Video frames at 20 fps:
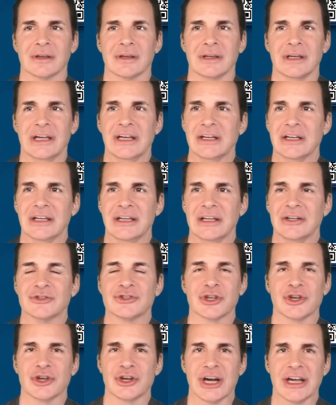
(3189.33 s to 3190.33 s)

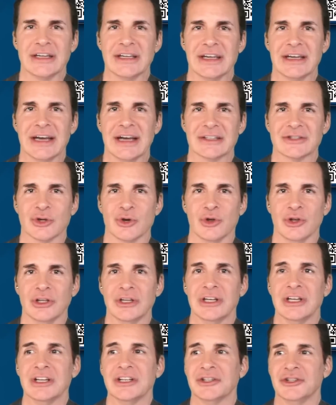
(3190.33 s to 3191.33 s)
here's a good idea, asshole.
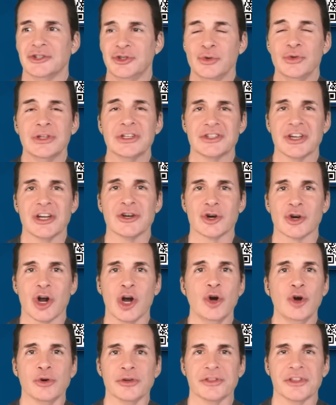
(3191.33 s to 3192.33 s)
Do this under
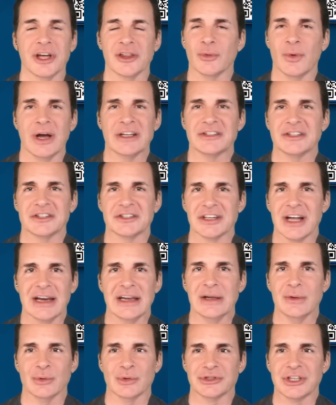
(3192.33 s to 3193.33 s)
oath. Otherwise, it's not
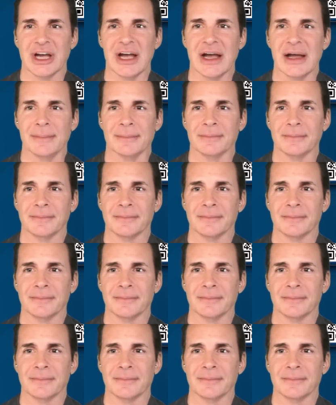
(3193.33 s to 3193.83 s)
equal time.